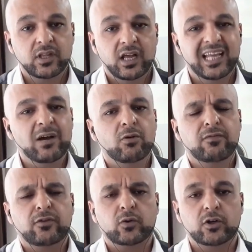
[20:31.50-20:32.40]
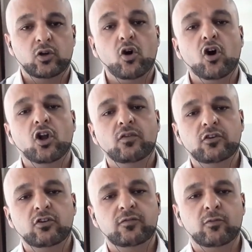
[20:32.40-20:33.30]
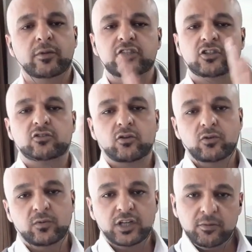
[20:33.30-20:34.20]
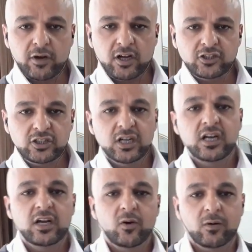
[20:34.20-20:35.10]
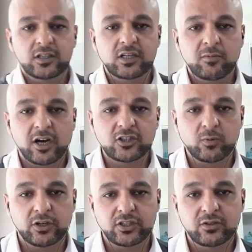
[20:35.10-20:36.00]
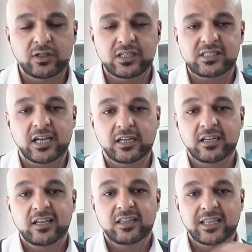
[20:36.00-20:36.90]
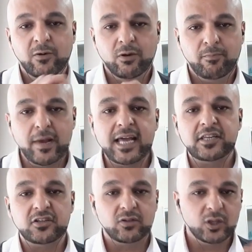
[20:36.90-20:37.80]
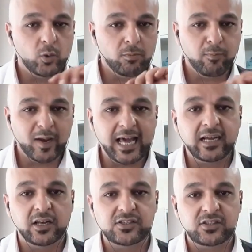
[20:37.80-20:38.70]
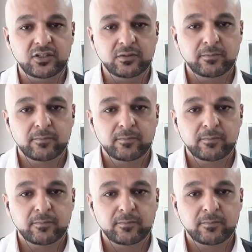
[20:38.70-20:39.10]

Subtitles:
And I will forward all of your information to NEBOSH. What NEBOSH will do is that they will ban you, they will blacklist you.